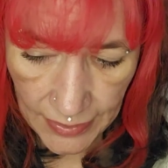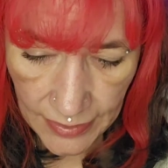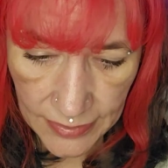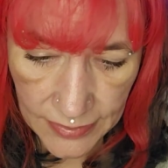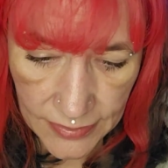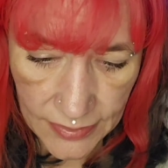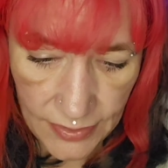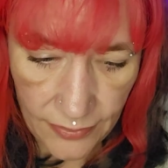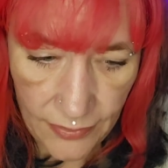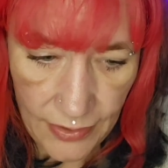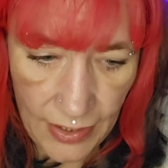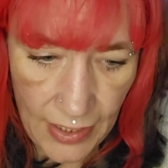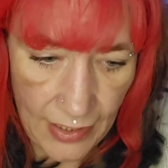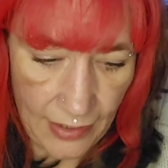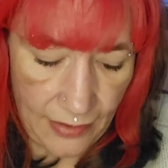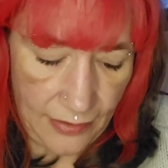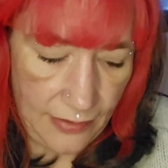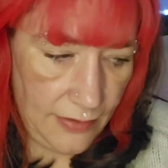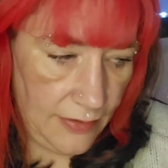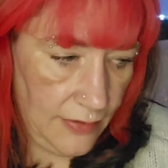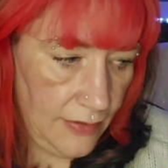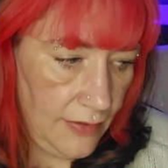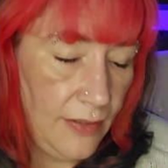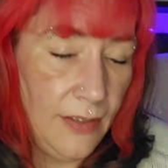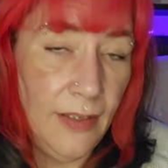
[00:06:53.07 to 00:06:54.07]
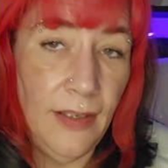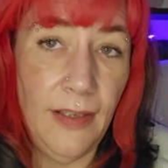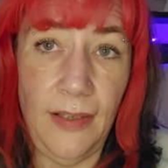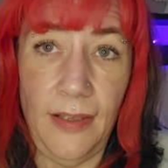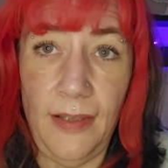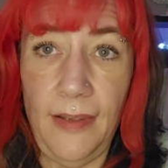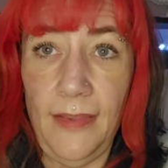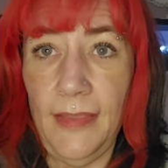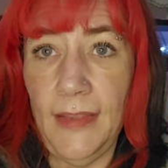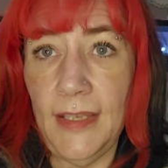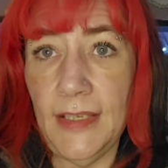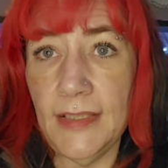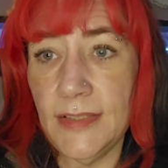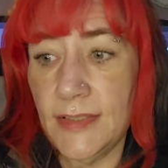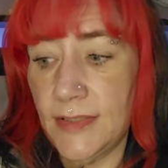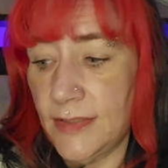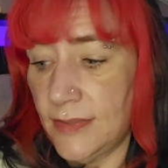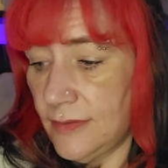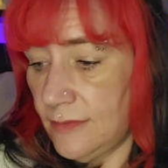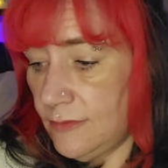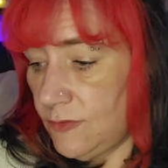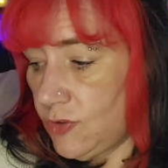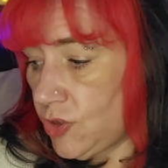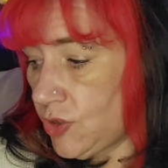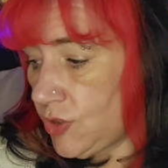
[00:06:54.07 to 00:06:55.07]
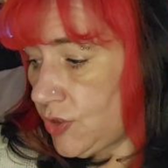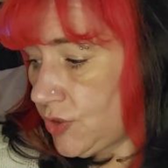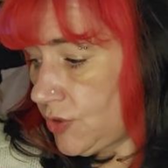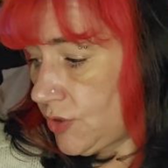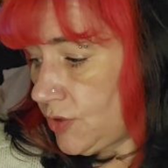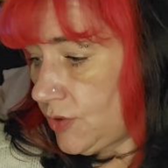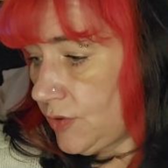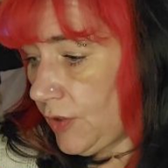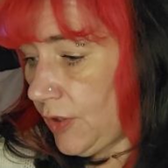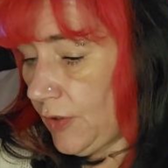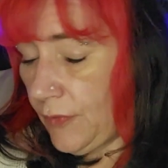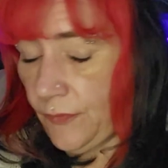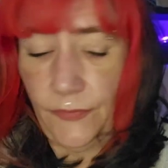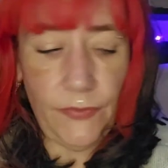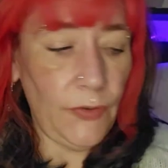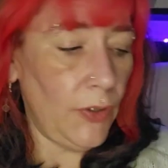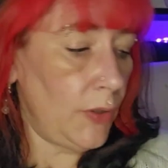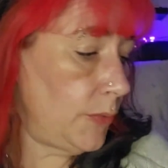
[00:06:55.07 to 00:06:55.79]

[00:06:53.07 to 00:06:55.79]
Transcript: So, yeah, that's just a